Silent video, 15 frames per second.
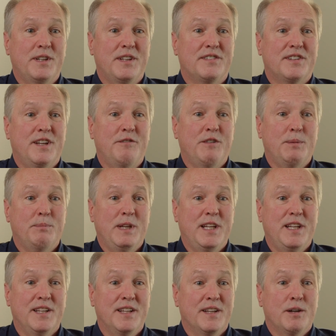is giving
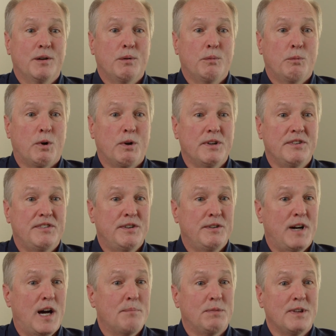me words
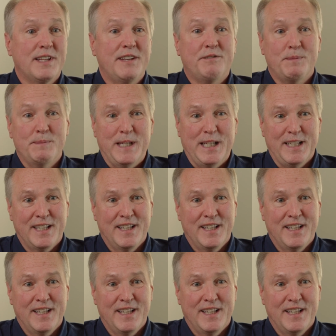to uplift me.